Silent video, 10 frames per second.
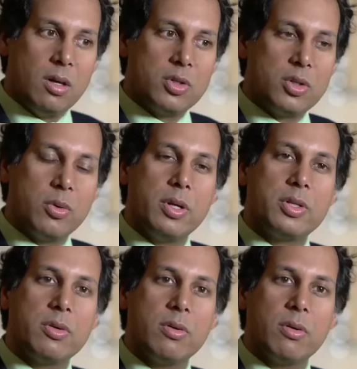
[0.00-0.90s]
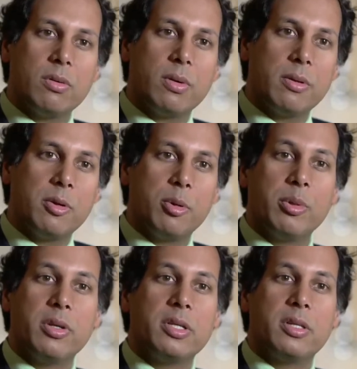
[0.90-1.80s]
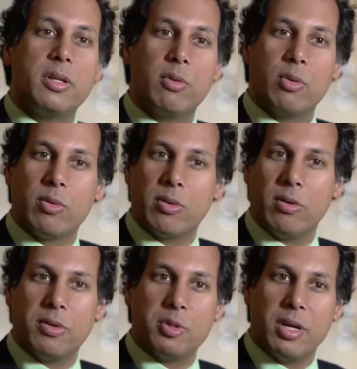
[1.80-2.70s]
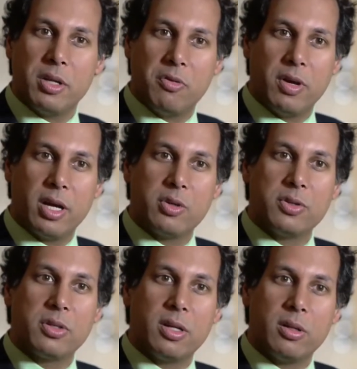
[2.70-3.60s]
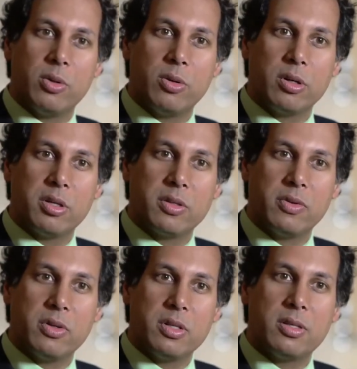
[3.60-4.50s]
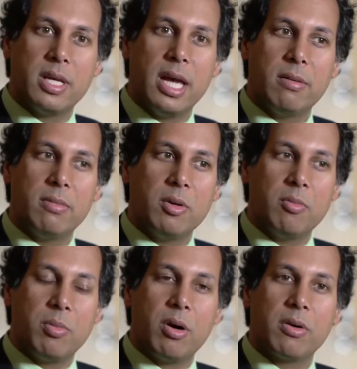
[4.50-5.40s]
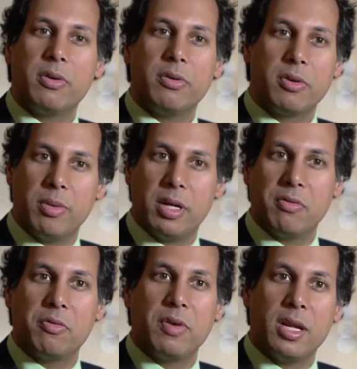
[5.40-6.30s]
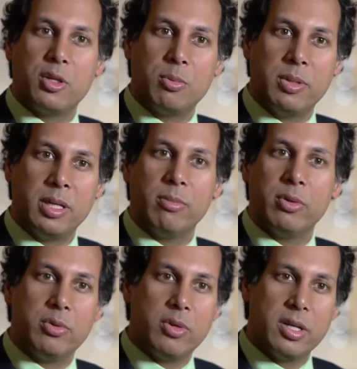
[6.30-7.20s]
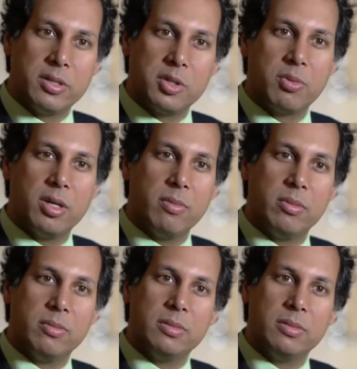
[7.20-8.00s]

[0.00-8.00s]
So is your ability to network with all these manufacturers and get a lower cost of goods, is that part of your competitive advantage of being able to address this problem?